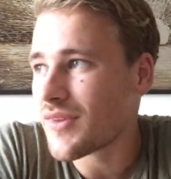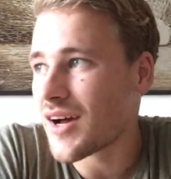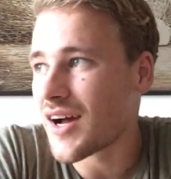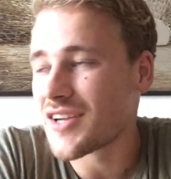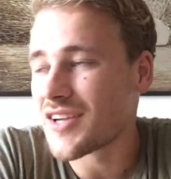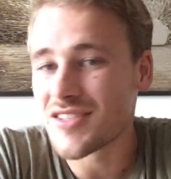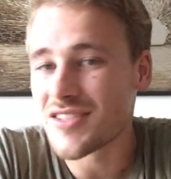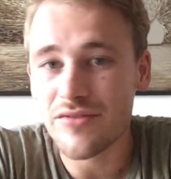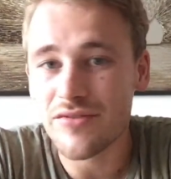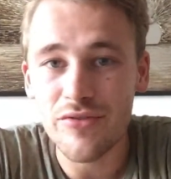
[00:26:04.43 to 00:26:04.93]
I
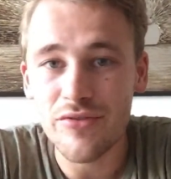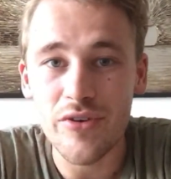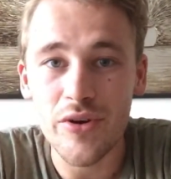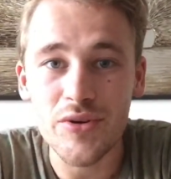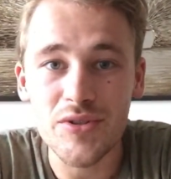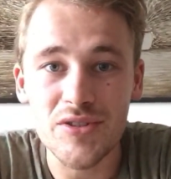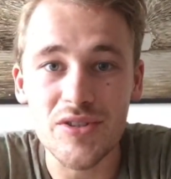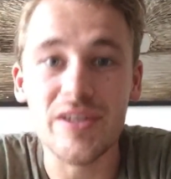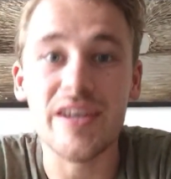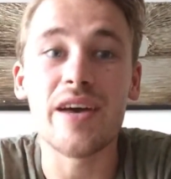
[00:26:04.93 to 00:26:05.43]
just have to
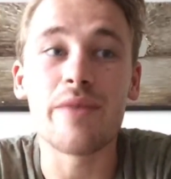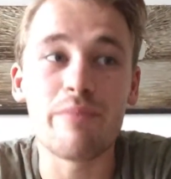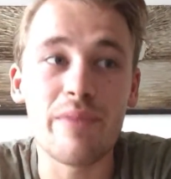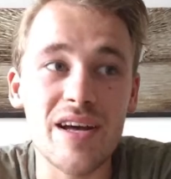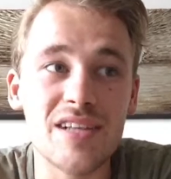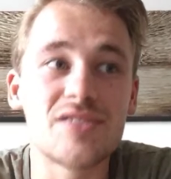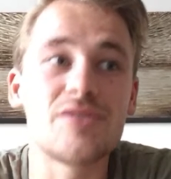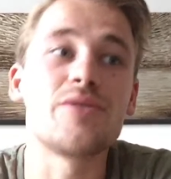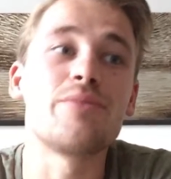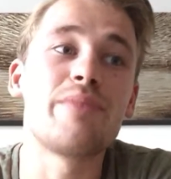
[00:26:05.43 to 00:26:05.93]
focus on getting
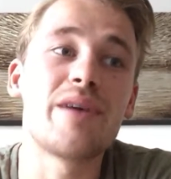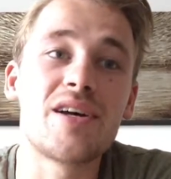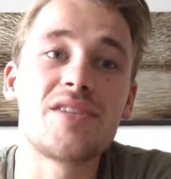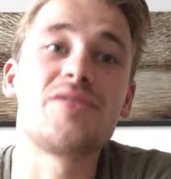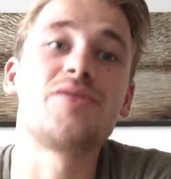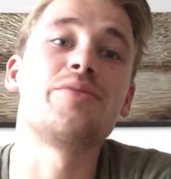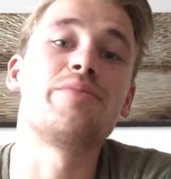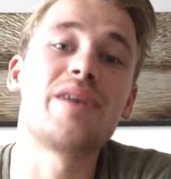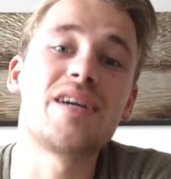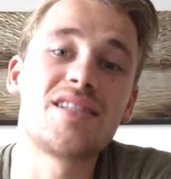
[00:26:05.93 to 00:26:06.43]
better and
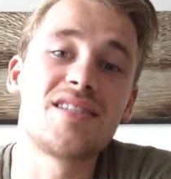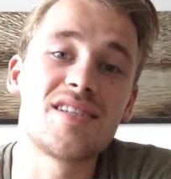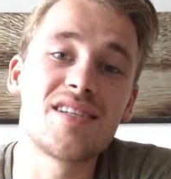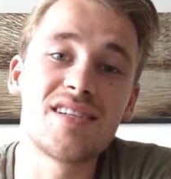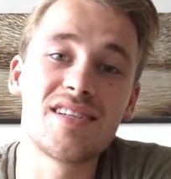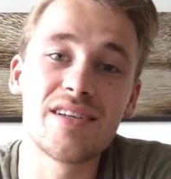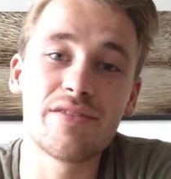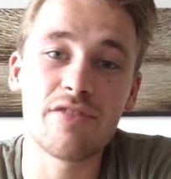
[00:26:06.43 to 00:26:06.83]
better and better.